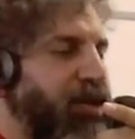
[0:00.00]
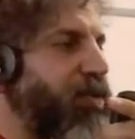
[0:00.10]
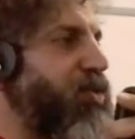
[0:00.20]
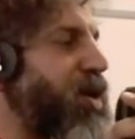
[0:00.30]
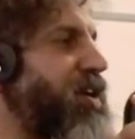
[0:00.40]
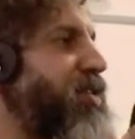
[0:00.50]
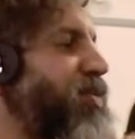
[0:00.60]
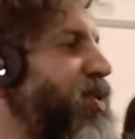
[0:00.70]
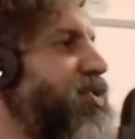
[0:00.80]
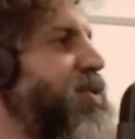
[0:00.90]
it running
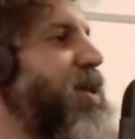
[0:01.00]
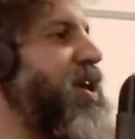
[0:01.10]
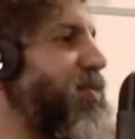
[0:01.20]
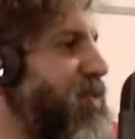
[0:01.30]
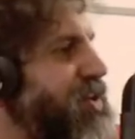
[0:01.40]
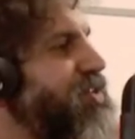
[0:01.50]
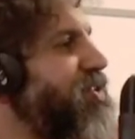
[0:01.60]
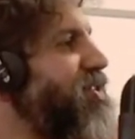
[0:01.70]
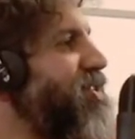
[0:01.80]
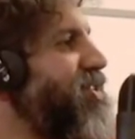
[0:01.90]
because then they come
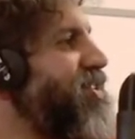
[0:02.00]
here